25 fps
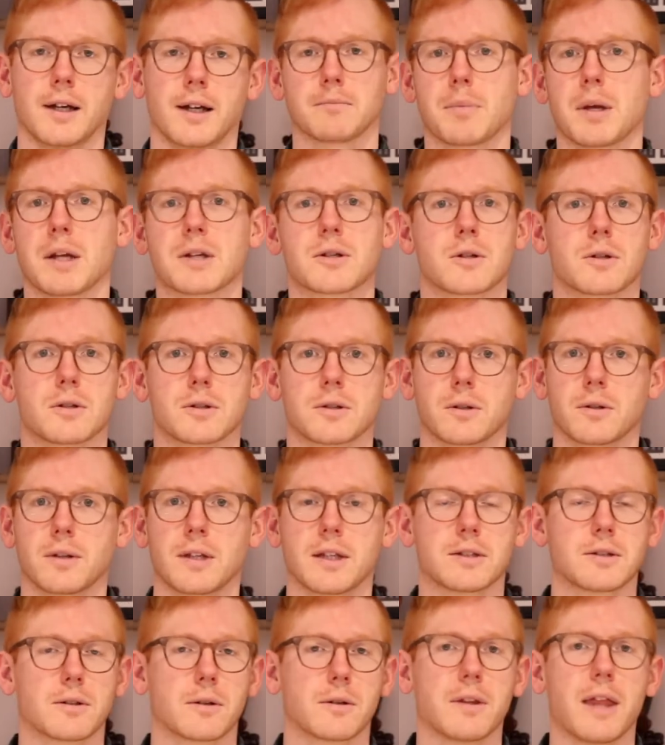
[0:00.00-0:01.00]
pictures or
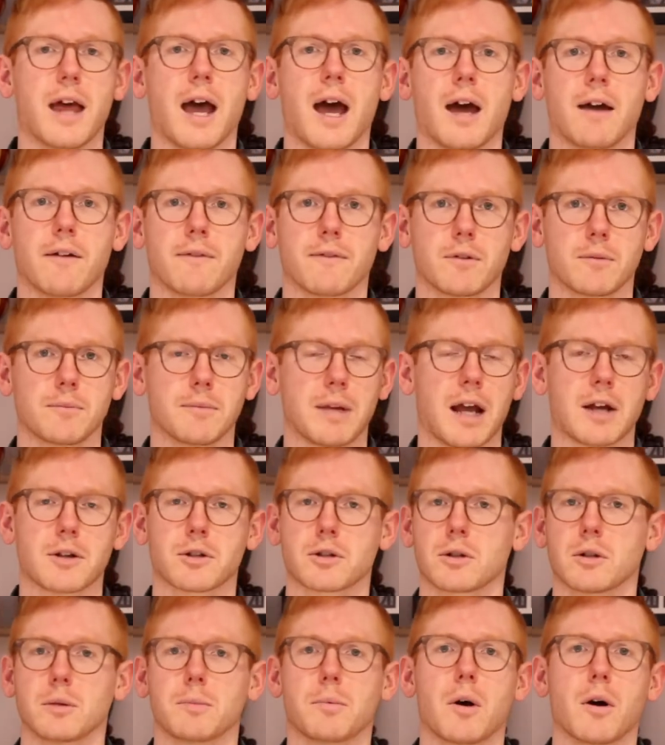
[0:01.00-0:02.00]
this or that from
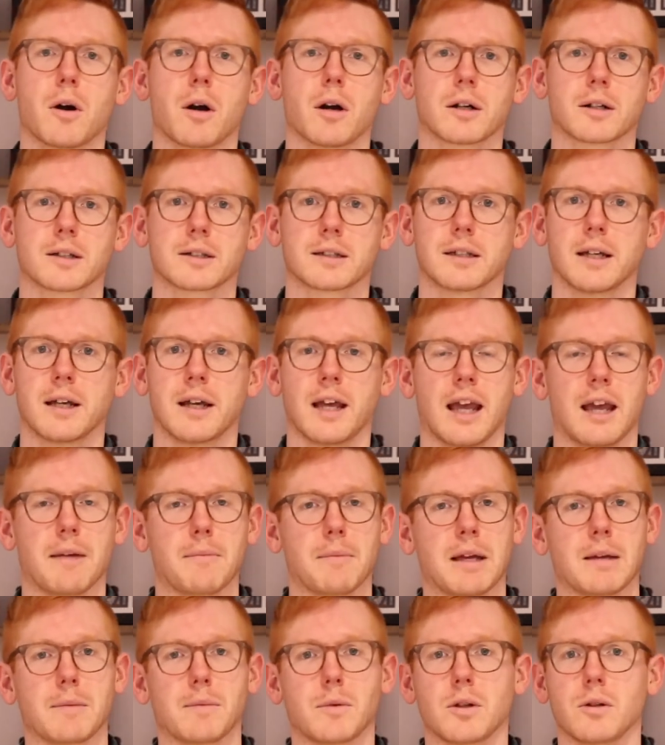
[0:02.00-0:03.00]
national parks, and
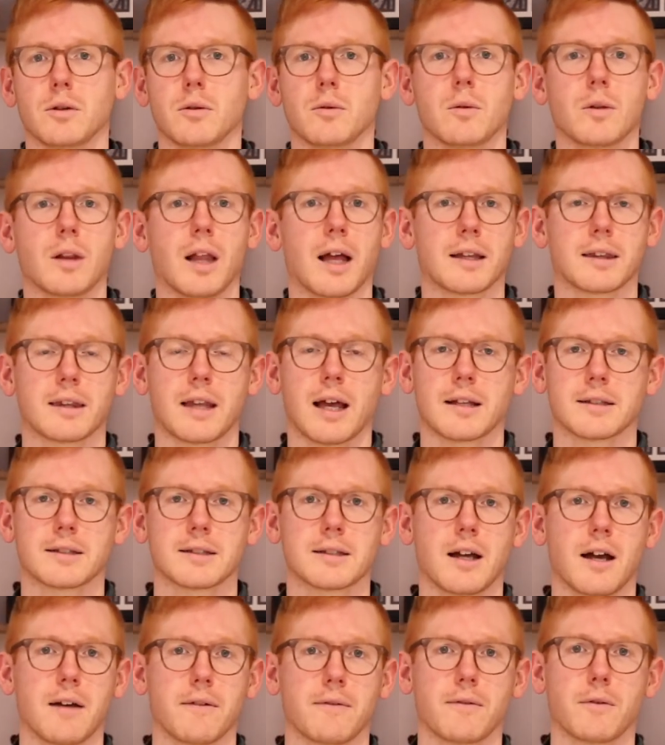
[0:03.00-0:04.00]
maybe you like that
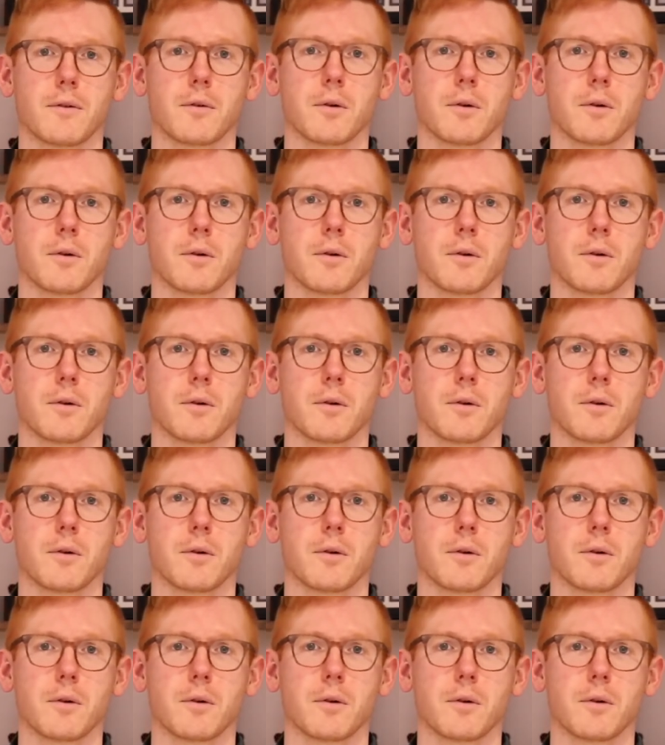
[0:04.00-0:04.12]
stuff.